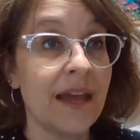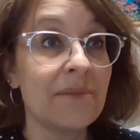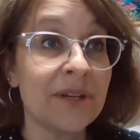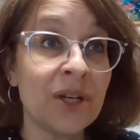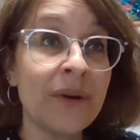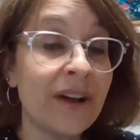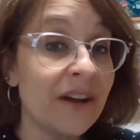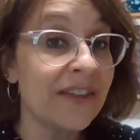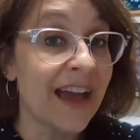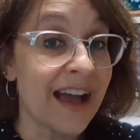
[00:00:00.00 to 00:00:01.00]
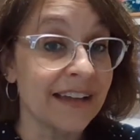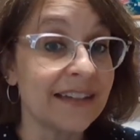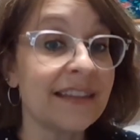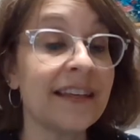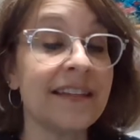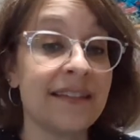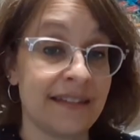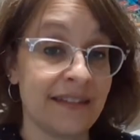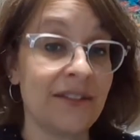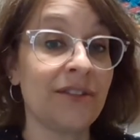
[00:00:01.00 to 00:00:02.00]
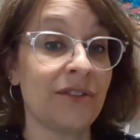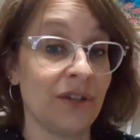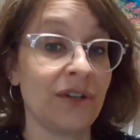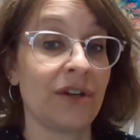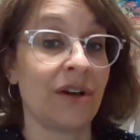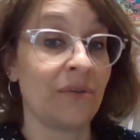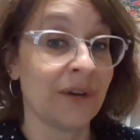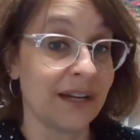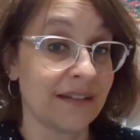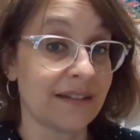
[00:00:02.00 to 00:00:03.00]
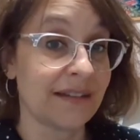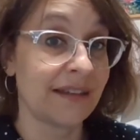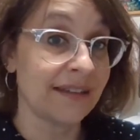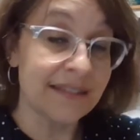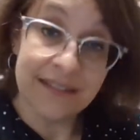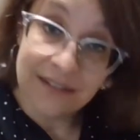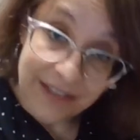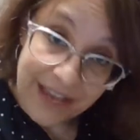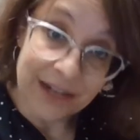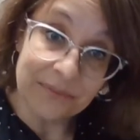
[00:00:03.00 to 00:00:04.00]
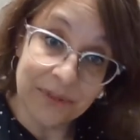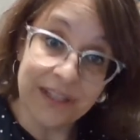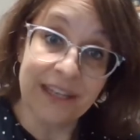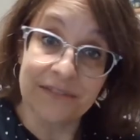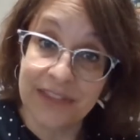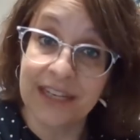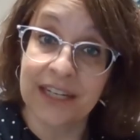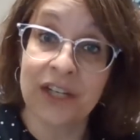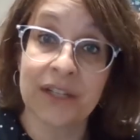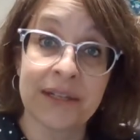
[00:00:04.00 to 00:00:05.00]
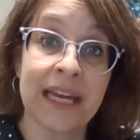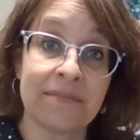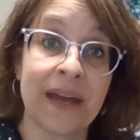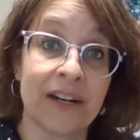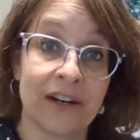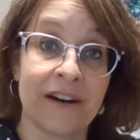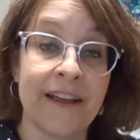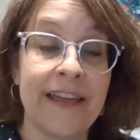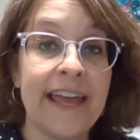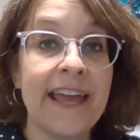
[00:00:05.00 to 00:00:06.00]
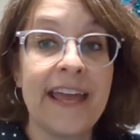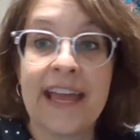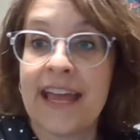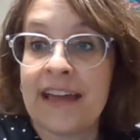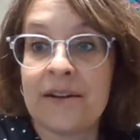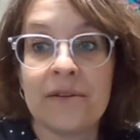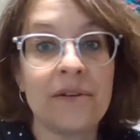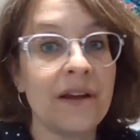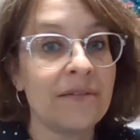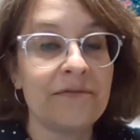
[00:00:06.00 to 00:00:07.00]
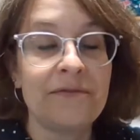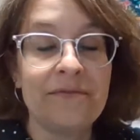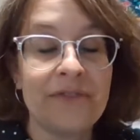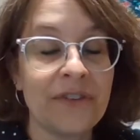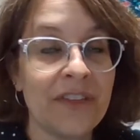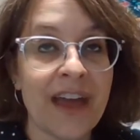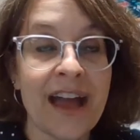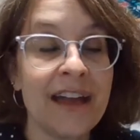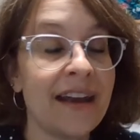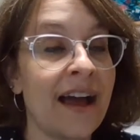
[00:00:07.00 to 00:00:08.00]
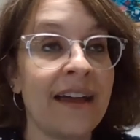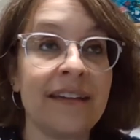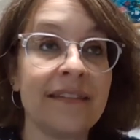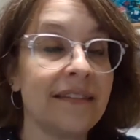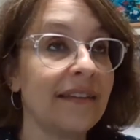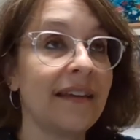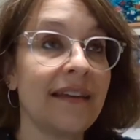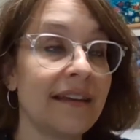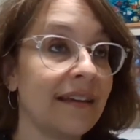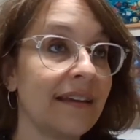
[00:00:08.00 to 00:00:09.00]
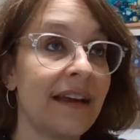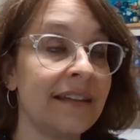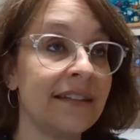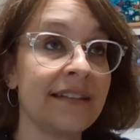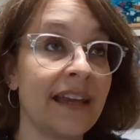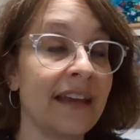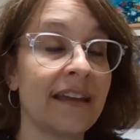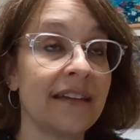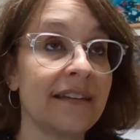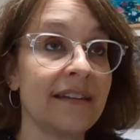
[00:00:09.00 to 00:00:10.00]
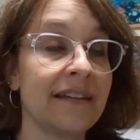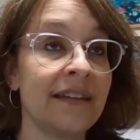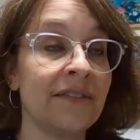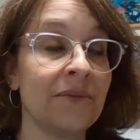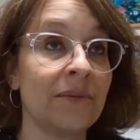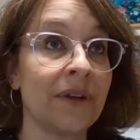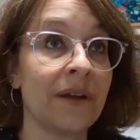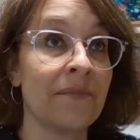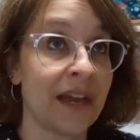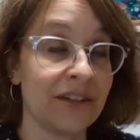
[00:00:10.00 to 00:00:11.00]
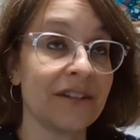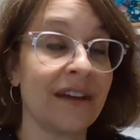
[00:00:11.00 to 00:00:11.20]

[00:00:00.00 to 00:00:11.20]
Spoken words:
But knowing all that, they still took a risk. They still had a belief that it could get better. And for that, I just can't even imagine.